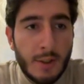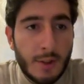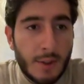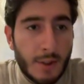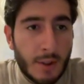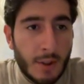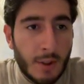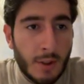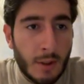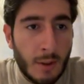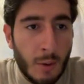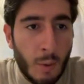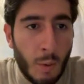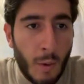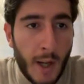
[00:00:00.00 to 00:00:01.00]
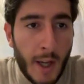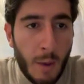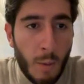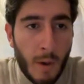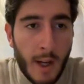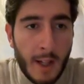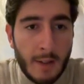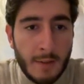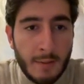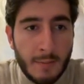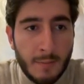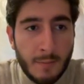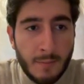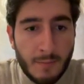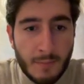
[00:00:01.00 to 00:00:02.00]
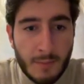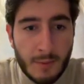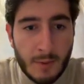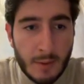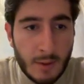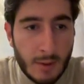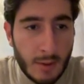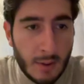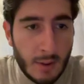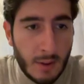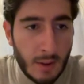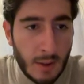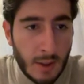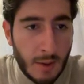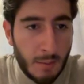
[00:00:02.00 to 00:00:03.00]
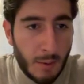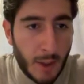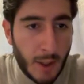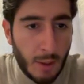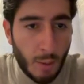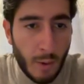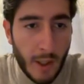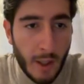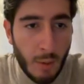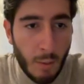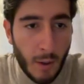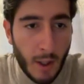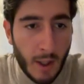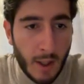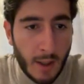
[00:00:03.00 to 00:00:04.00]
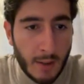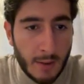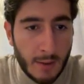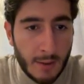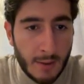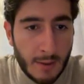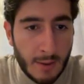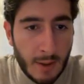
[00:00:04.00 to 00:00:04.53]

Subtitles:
So y1, let's write y1